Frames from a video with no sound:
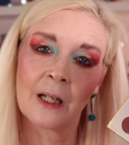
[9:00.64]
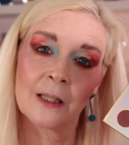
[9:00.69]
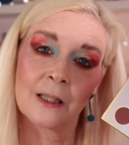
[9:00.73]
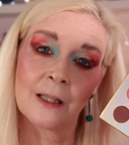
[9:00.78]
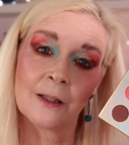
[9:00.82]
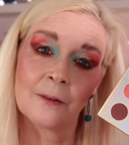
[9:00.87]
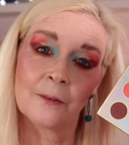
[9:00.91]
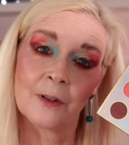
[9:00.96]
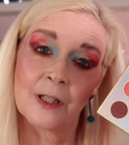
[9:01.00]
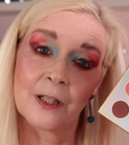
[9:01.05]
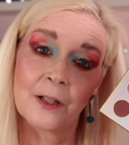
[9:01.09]
And
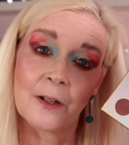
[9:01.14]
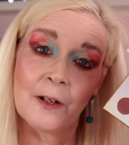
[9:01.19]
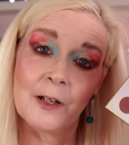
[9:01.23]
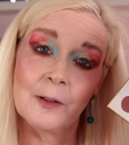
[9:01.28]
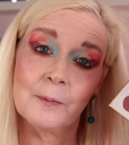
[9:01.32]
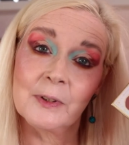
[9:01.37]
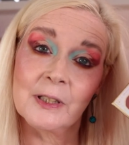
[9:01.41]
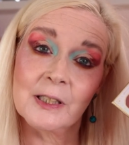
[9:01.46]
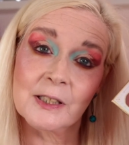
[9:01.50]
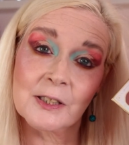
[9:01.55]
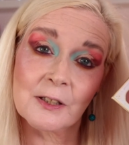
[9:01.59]
I'm going to go in
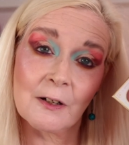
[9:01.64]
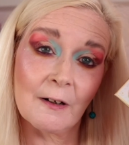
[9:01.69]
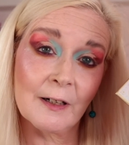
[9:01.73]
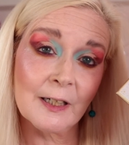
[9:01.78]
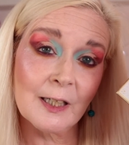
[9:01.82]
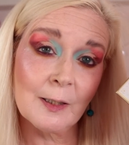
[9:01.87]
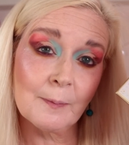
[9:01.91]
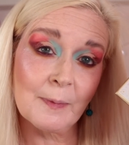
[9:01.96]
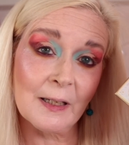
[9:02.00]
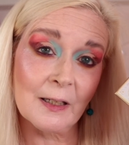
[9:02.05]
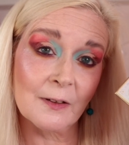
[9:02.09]
with a
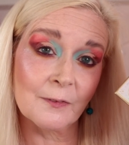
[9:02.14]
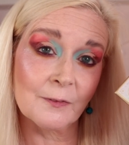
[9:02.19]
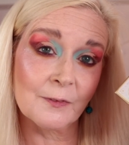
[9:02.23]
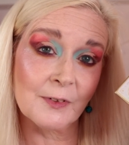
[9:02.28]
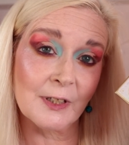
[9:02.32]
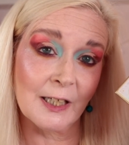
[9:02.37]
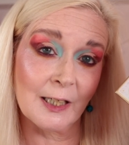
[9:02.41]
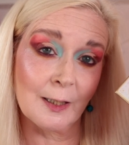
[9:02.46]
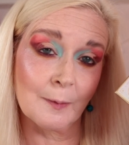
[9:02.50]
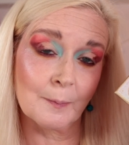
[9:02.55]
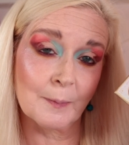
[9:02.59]
tiny bit of
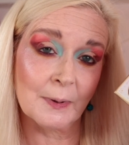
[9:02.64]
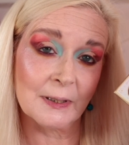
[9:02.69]
Deep